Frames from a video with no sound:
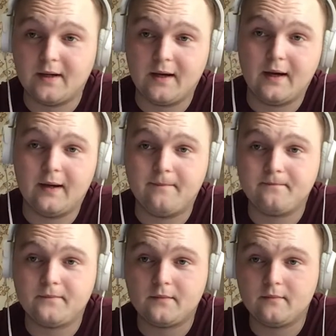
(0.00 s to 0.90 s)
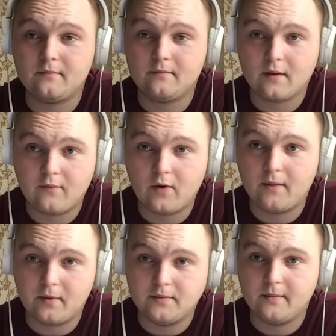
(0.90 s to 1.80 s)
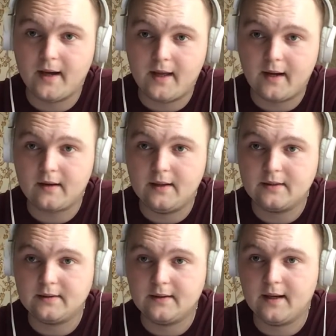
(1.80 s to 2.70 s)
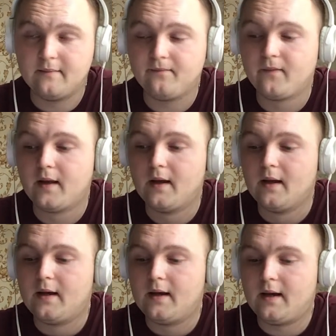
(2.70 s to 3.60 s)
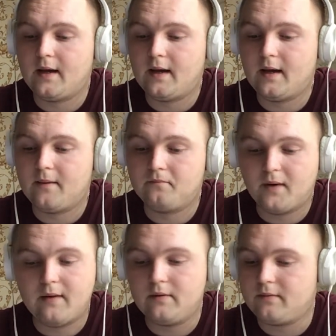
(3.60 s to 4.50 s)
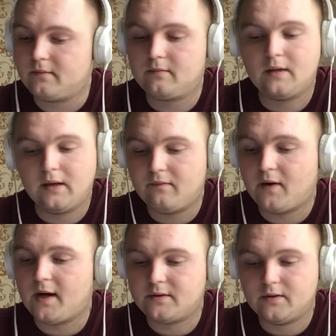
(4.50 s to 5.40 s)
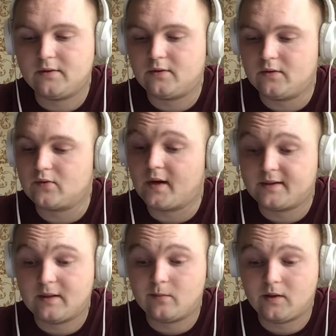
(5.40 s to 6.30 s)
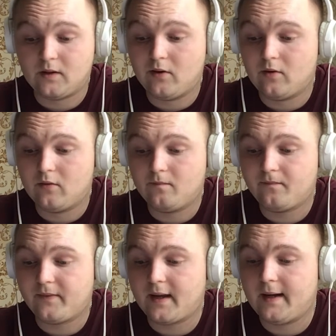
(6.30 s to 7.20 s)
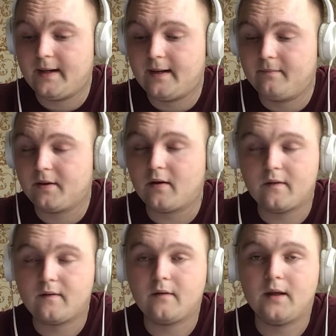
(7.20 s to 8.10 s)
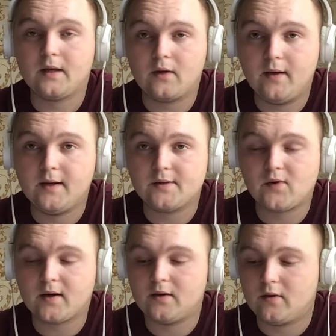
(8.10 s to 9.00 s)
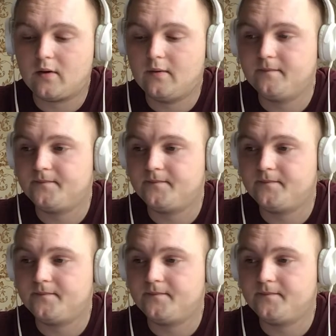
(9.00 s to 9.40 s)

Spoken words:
for a problematic internet, I would advise you to try something new, because it can really destruct your